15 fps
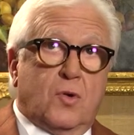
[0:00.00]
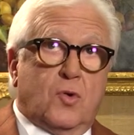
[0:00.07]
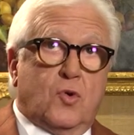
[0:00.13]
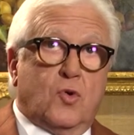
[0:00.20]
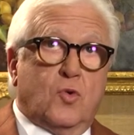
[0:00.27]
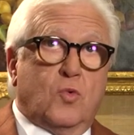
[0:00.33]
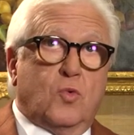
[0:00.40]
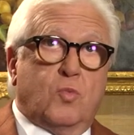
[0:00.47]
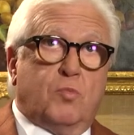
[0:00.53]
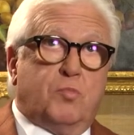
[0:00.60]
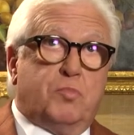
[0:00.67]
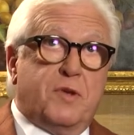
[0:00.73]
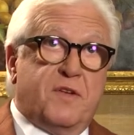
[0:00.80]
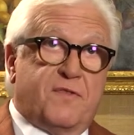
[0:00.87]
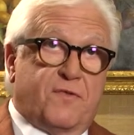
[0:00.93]
who
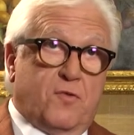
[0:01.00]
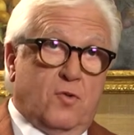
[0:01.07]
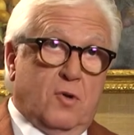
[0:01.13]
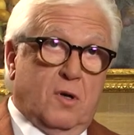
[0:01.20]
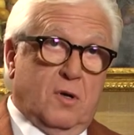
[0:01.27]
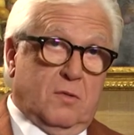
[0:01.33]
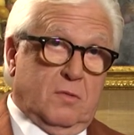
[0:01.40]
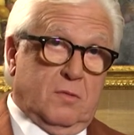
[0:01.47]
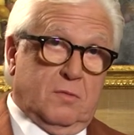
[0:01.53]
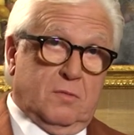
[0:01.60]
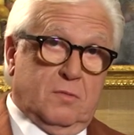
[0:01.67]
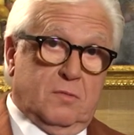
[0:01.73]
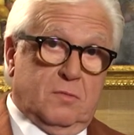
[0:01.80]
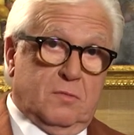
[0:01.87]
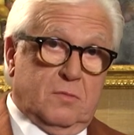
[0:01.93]
before
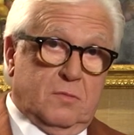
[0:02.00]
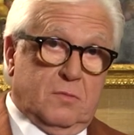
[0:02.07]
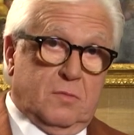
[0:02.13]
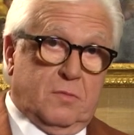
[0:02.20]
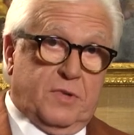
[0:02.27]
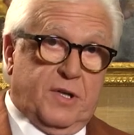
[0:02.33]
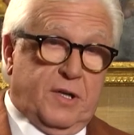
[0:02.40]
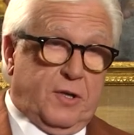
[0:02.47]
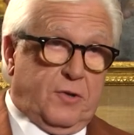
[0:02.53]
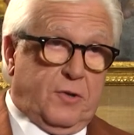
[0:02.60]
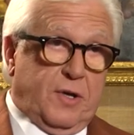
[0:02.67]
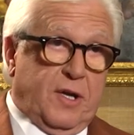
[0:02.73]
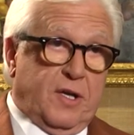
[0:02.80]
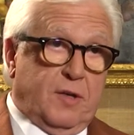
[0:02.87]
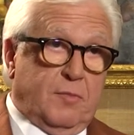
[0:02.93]
the
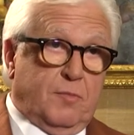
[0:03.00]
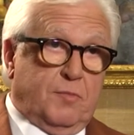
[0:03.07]
internet,